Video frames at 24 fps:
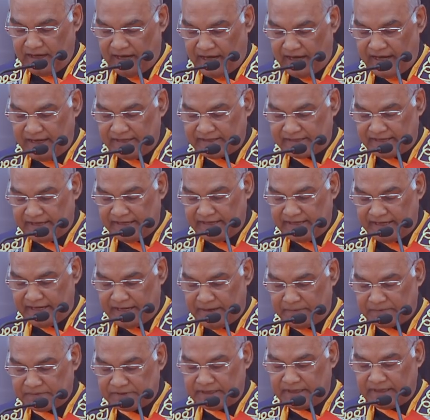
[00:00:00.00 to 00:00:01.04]
As I
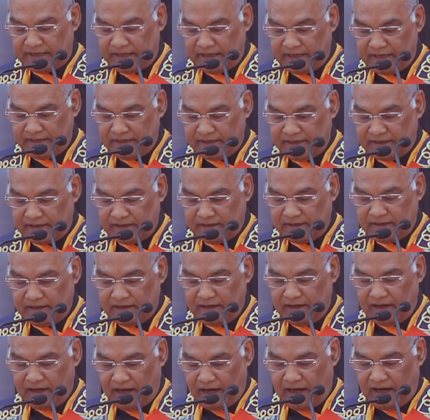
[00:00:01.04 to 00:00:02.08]
have said earlier,
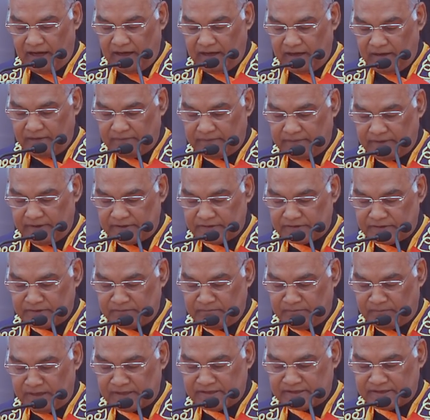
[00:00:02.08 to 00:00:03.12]
all of us
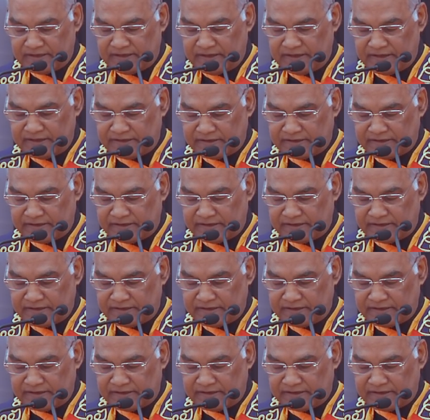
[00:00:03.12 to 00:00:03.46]
must